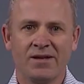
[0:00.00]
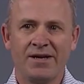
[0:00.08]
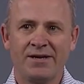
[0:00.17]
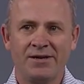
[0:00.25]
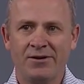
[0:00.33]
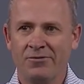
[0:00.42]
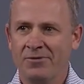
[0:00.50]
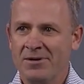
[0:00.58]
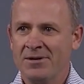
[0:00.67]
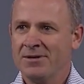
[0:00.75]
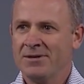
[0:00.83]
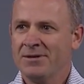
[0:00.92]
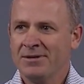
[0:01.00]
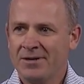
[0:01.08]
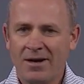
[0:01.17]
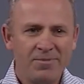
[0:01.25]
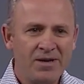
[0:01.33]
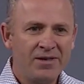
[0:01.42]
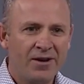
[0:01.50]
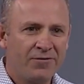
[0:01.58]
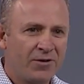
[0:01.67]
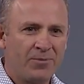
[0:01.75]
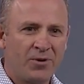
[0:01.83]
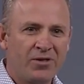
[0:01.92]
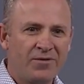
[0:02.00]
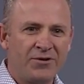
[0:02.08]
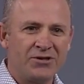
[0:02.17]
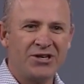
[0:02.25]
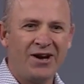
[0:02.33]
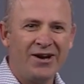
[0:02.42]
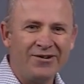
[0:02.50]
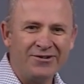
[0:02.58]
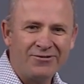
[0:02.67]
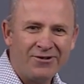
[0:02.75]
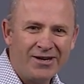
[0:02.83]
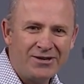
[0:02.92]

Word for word: like you know, not being there for the birth of your child, right?